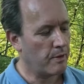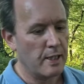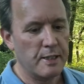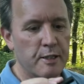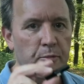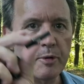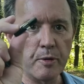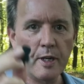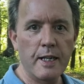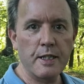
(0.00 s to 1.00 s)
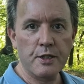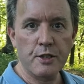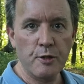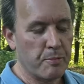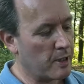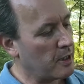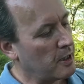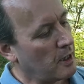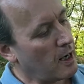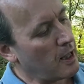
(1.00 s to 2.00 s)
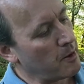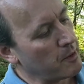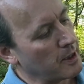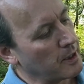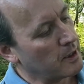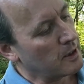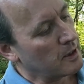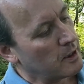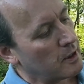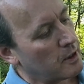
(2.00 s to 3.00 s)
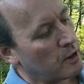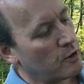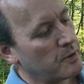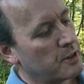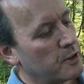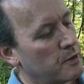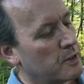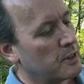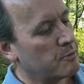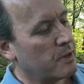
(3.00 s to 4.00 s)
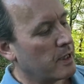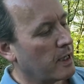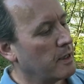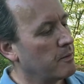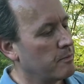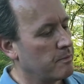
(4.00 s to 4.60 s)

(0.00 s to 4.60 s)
really simple, and it's super lightweight. All we do is plug it in,